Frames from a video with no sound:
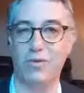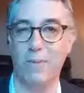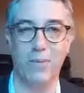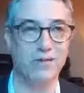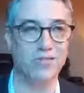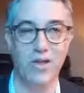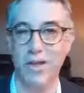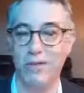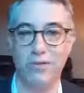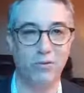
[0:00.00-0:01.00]
That means
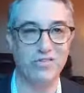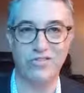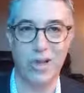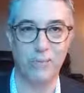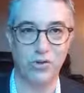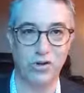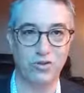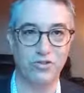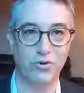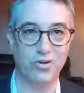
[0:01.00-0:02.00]
the
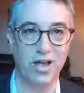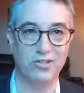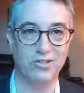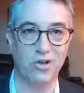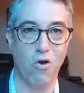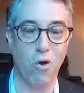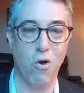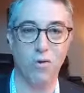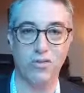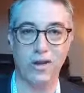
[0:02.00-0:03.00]
receptionist who takes the
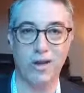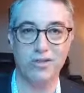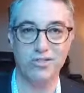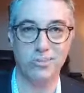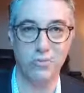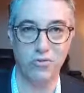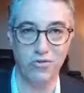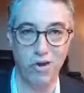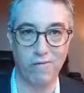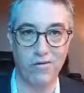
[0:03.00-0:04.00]
call or the customer
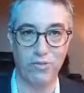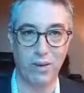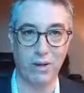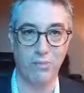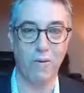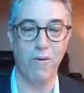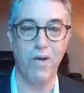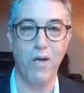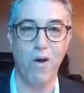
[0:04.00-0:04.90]
service people.